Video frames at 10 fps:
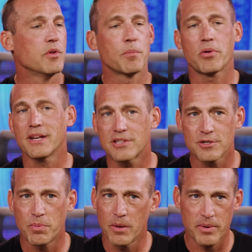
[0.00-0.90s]
when the price
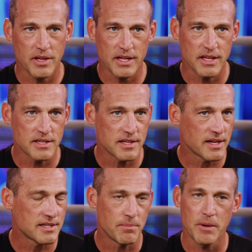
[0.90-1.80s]
starts pumping like this,
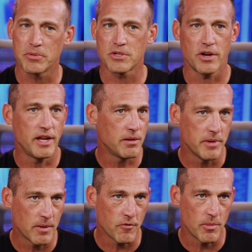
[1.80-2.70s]
like I said, people start hitting
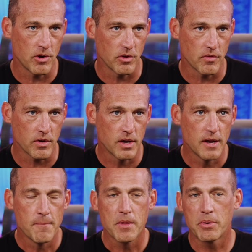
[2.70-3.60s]
me up from all over.
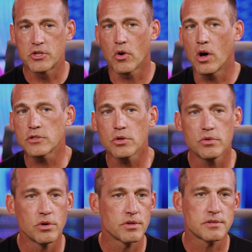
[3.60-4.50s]
But you'll also
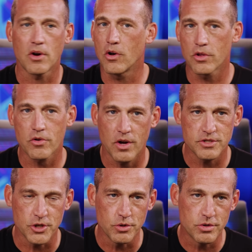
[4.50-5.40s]
notice all
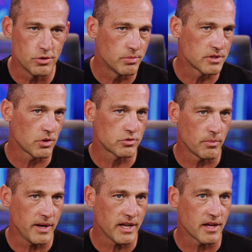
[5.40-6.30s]
across YouTube and
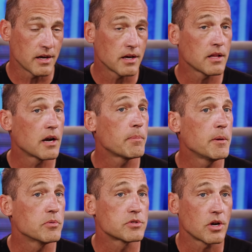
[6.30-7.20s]
social media, a lot of
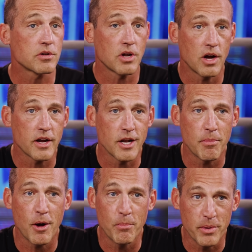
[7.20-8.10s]
people start talking
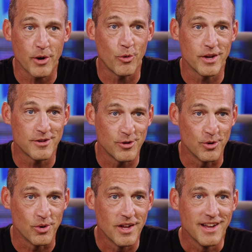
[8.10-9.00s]
about Bitcoin
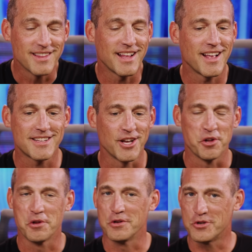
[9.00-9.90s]
too. They like
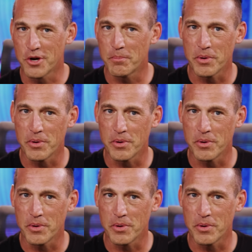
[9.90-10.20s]
to jump